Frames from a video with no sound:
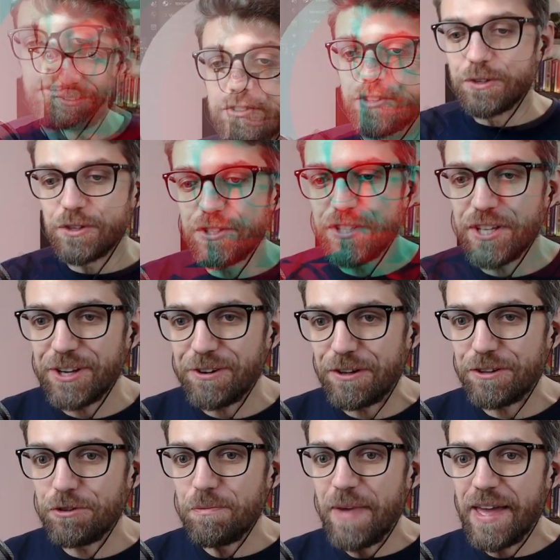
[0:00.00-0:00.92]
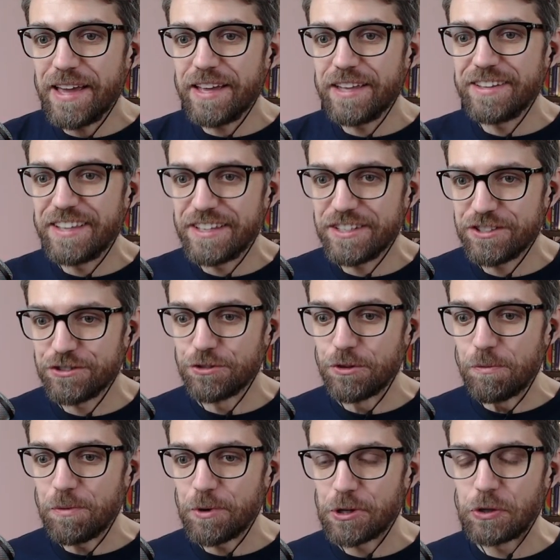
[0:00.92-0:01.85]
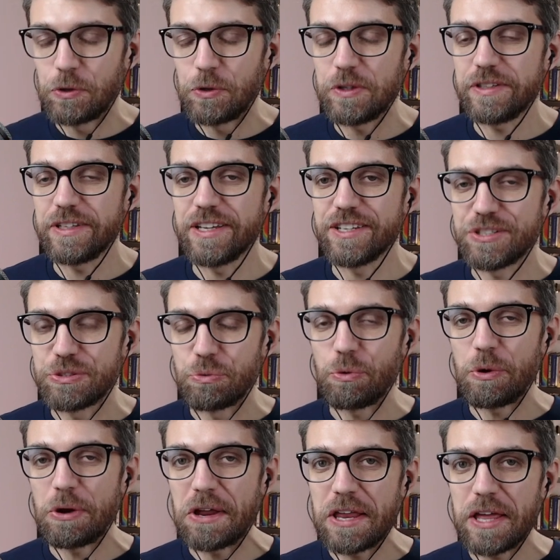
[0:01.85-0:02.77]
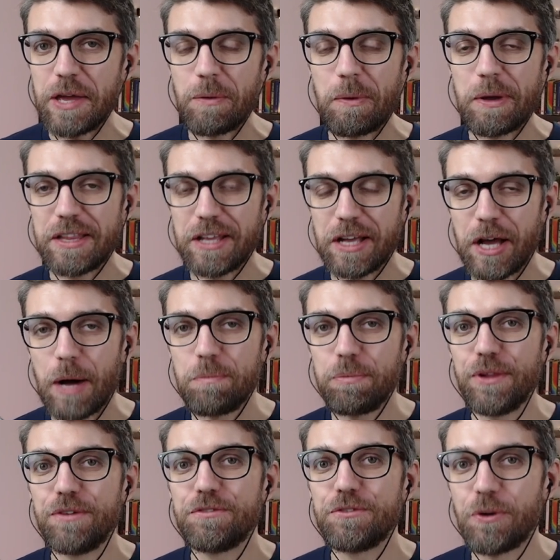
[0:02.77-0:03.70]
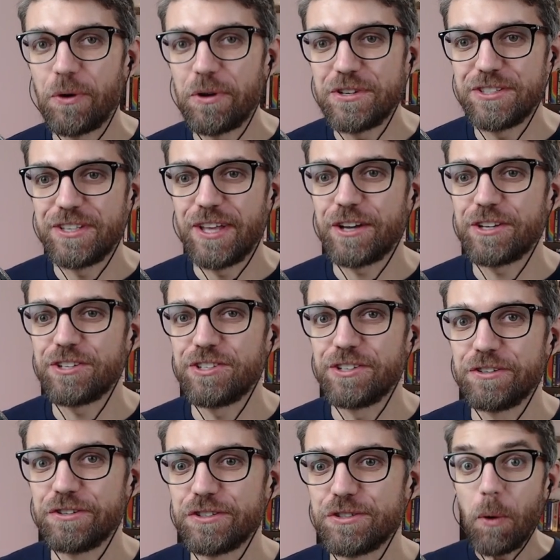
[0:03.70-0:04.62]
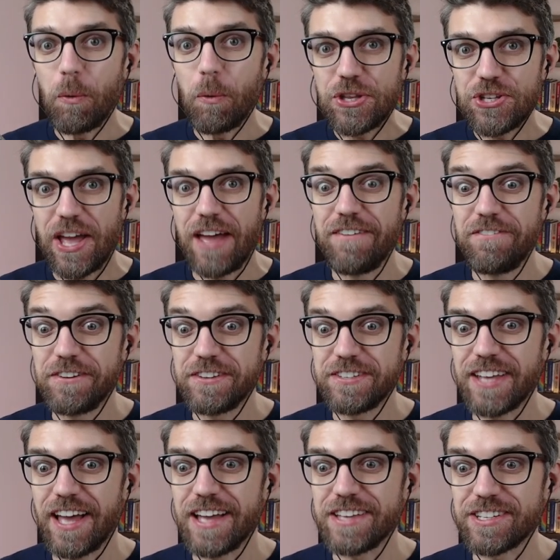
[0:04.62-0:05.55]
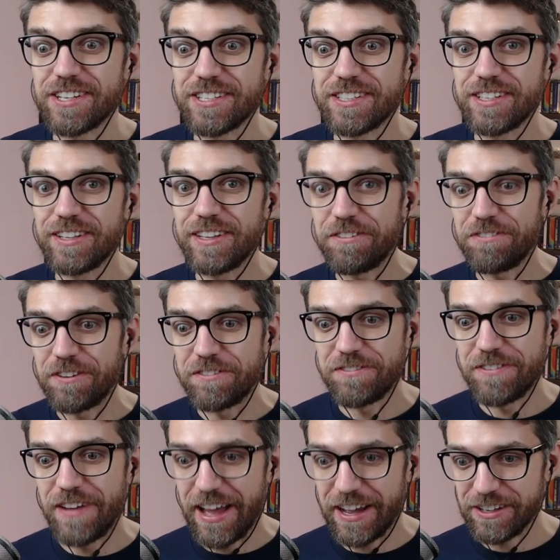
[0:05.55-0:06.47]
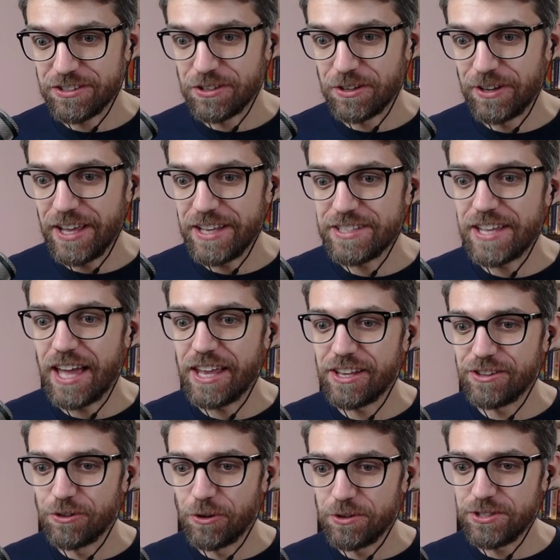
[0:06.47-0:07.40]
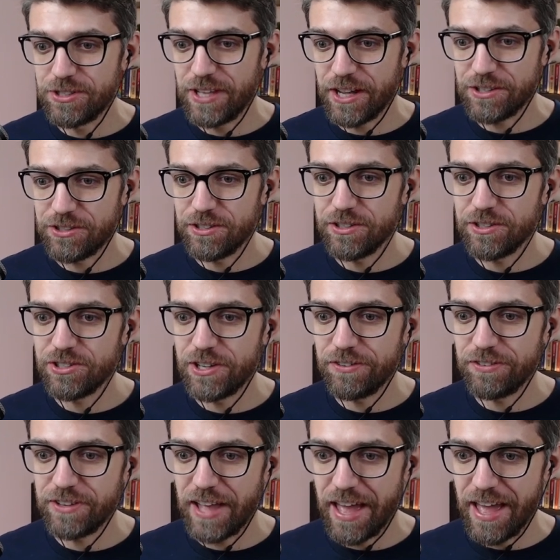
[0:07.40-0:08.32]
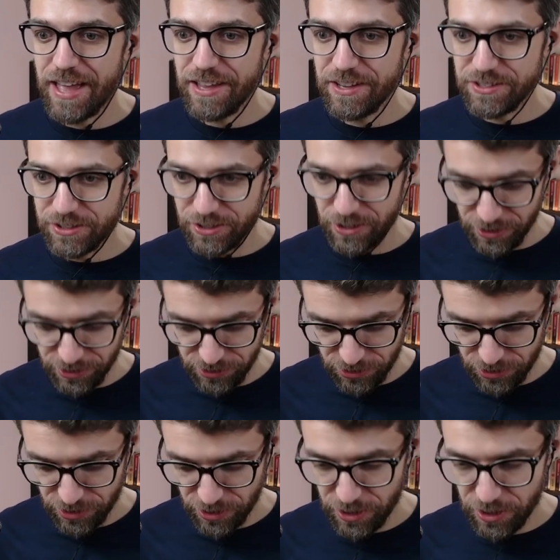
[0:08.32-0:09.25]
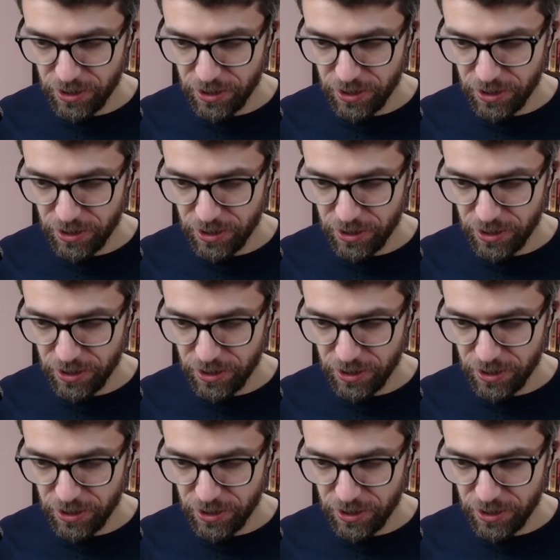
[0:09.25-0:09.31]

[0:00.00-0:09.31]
So the secret to making this super good is really with a couple of noise textures, which emphasizes the different facts. So let's add a noise texture, shift A, search,